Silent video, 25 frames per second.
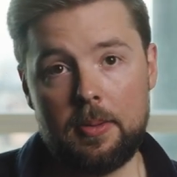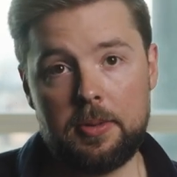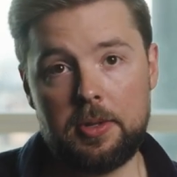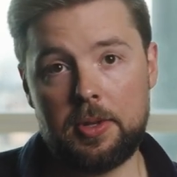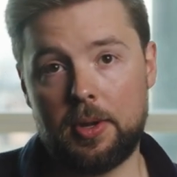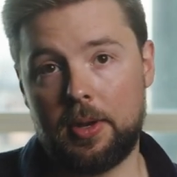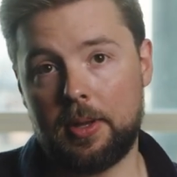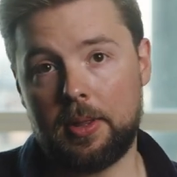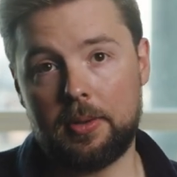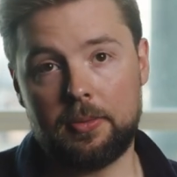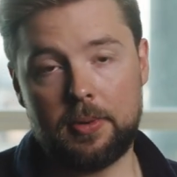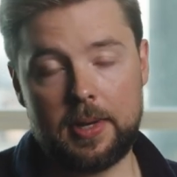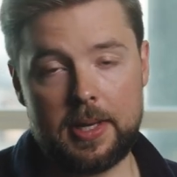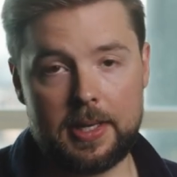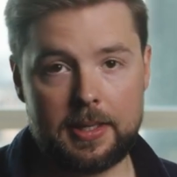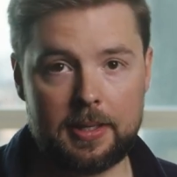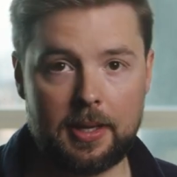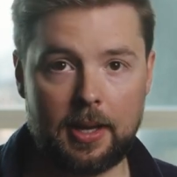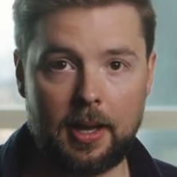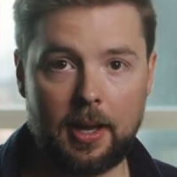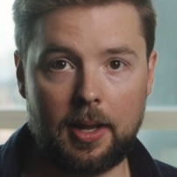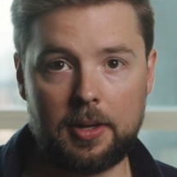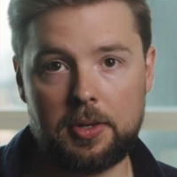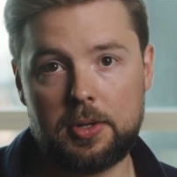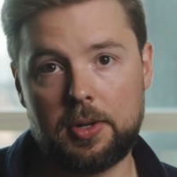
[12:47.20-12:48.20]
doing the
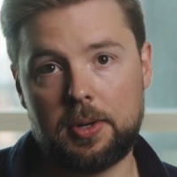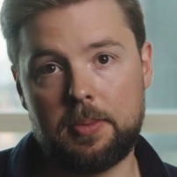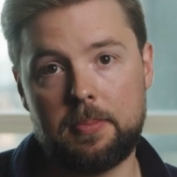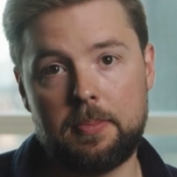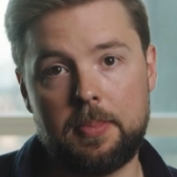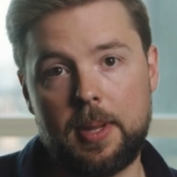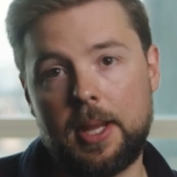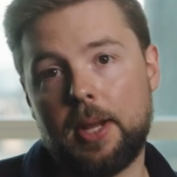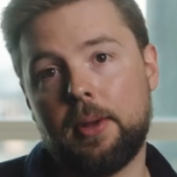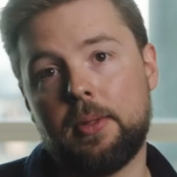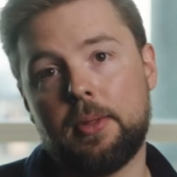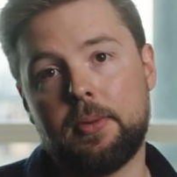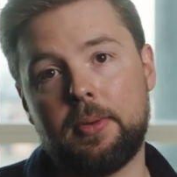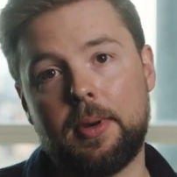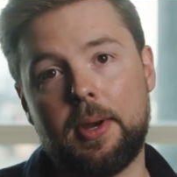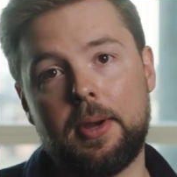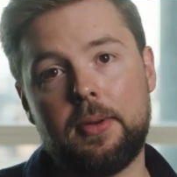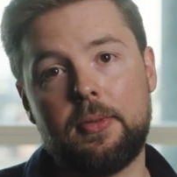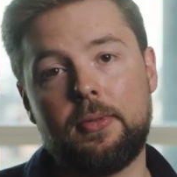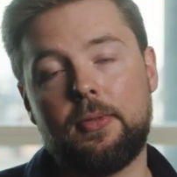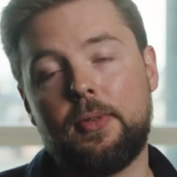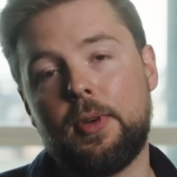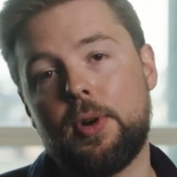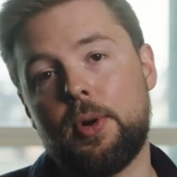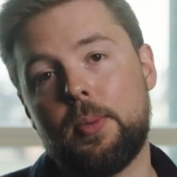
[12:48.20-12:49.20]
research and being on the
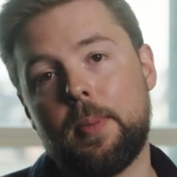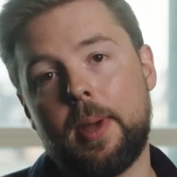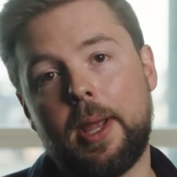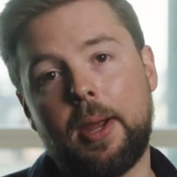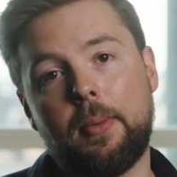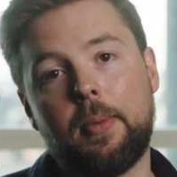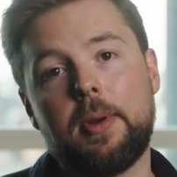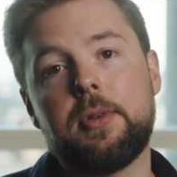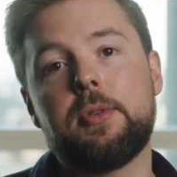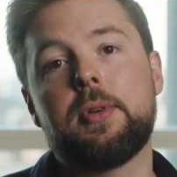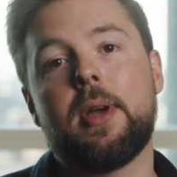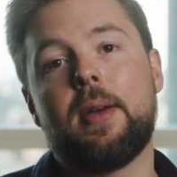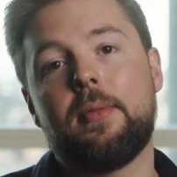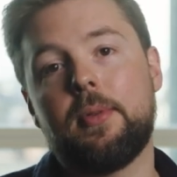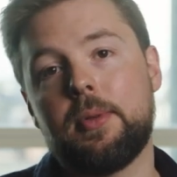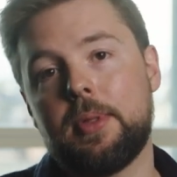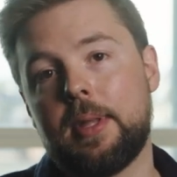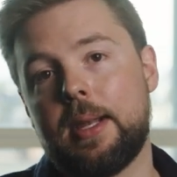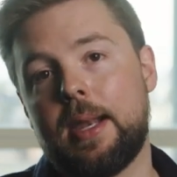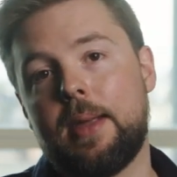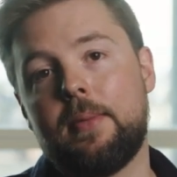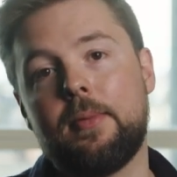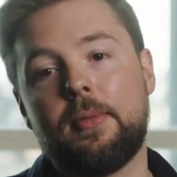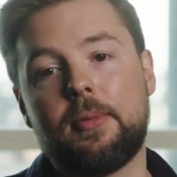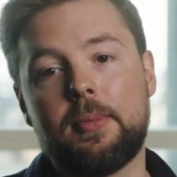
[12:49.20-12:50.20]
road filming, we travelled
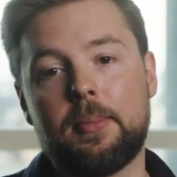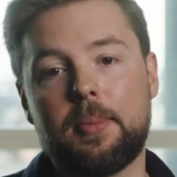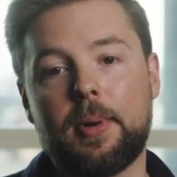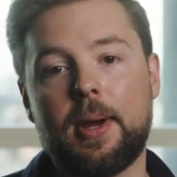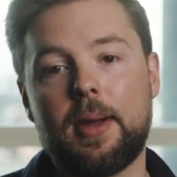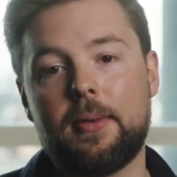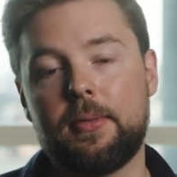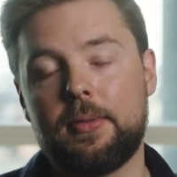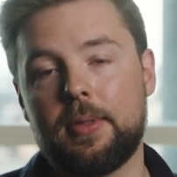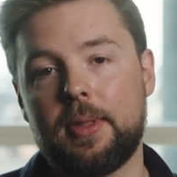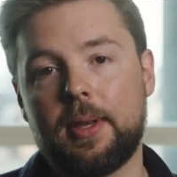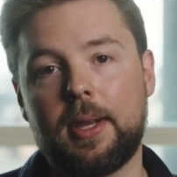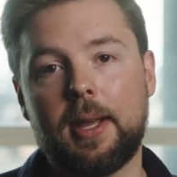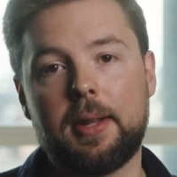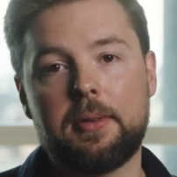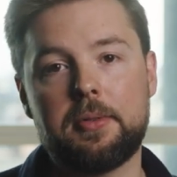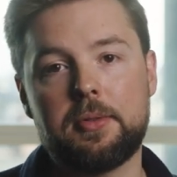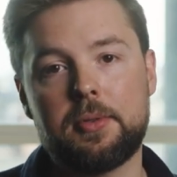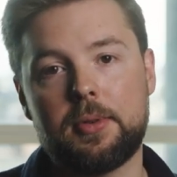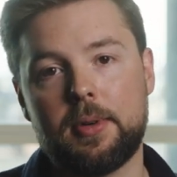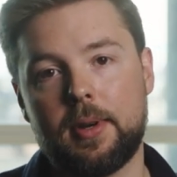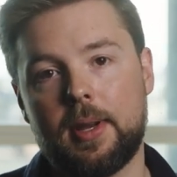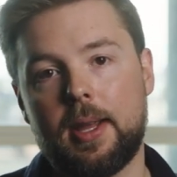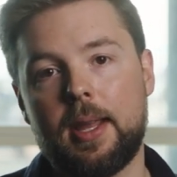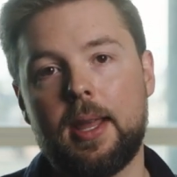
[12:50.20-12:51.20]
the length and breadth of the
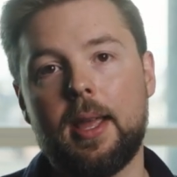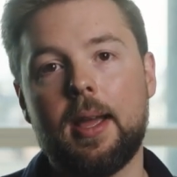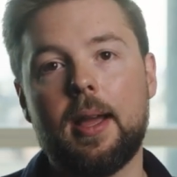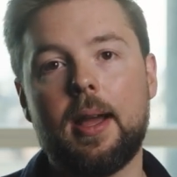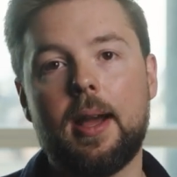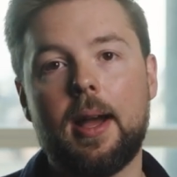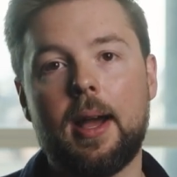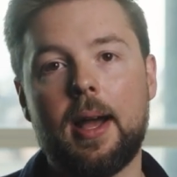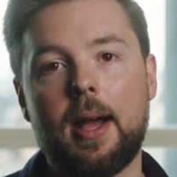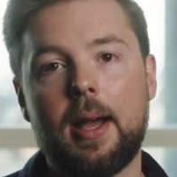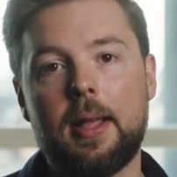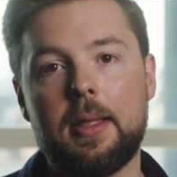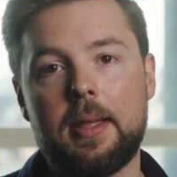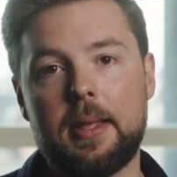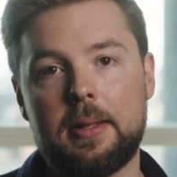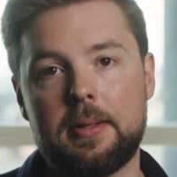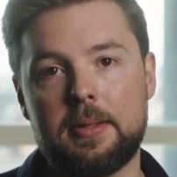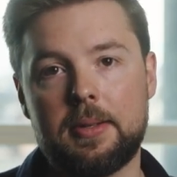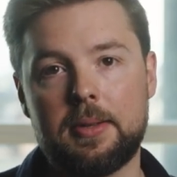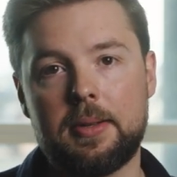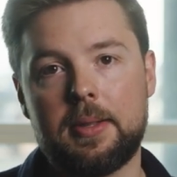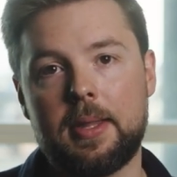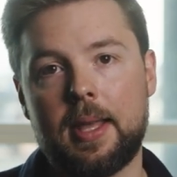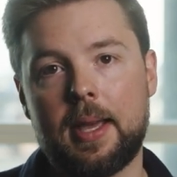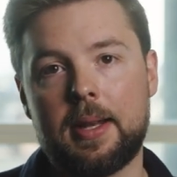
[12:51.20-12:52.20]
country uh, and
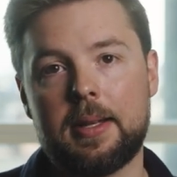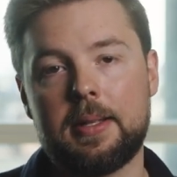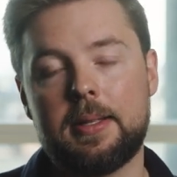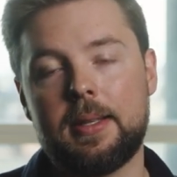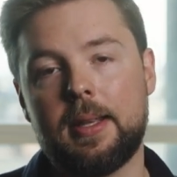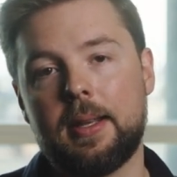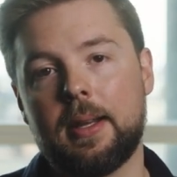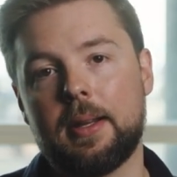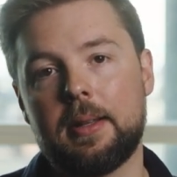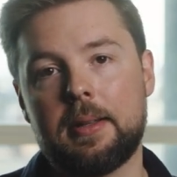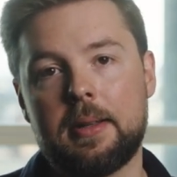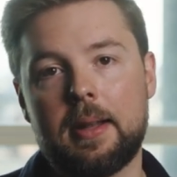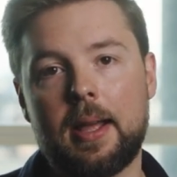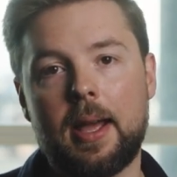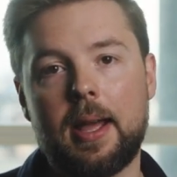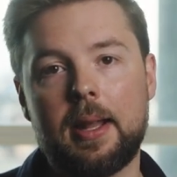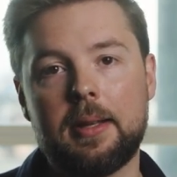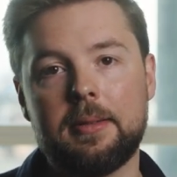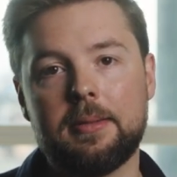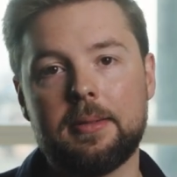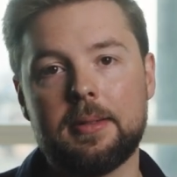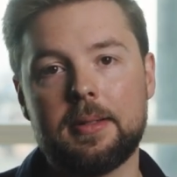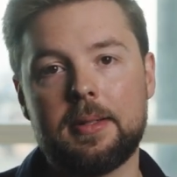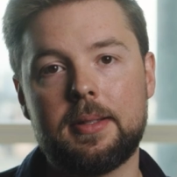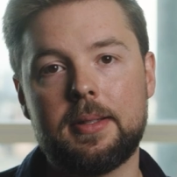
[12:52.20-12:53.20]
doing the editing, and
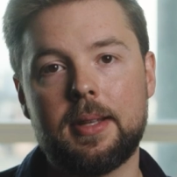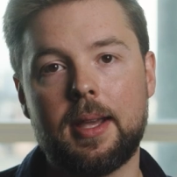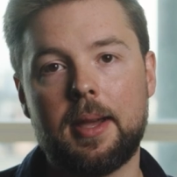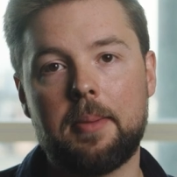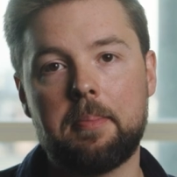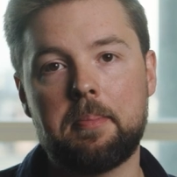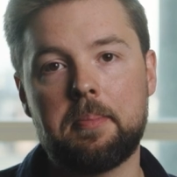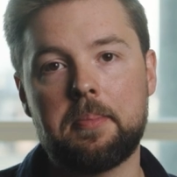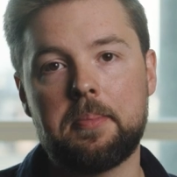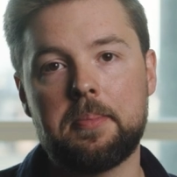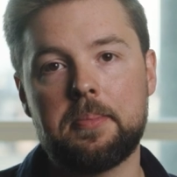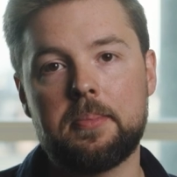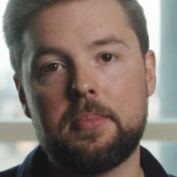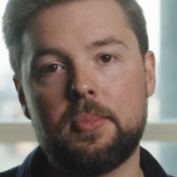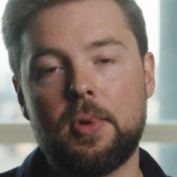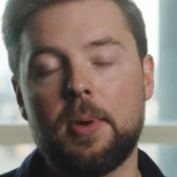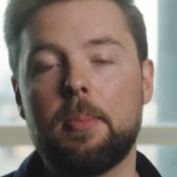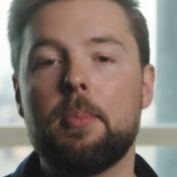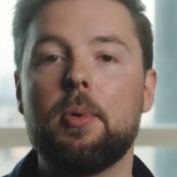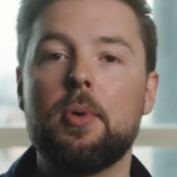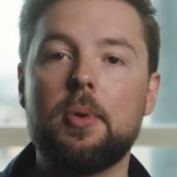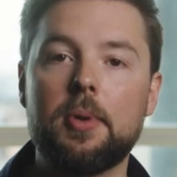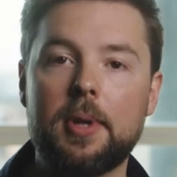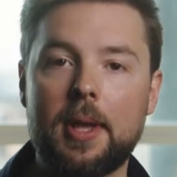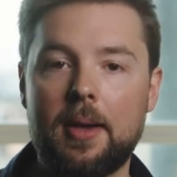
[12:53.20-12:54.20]
and um, we
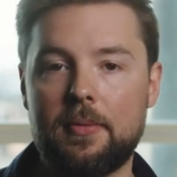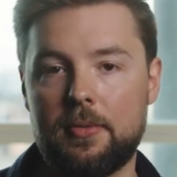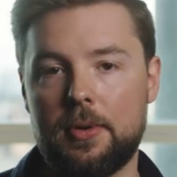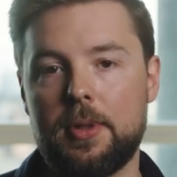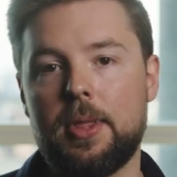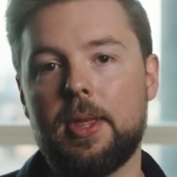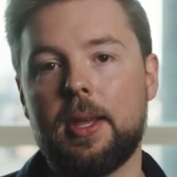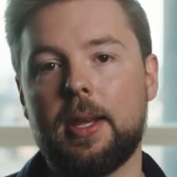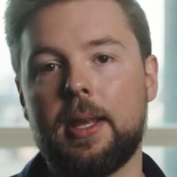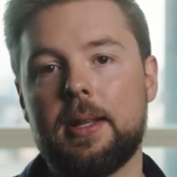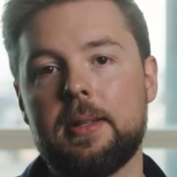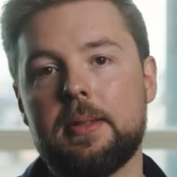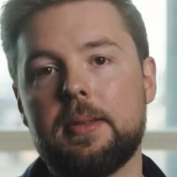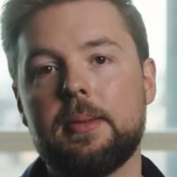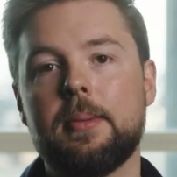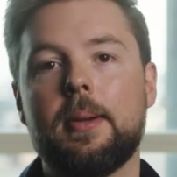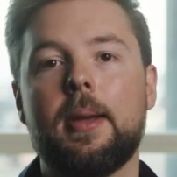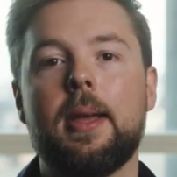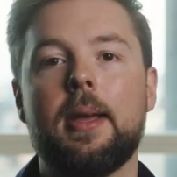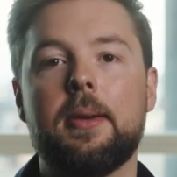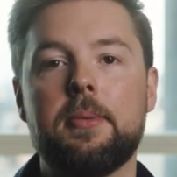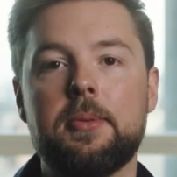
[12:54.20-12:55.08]
poured everything into it.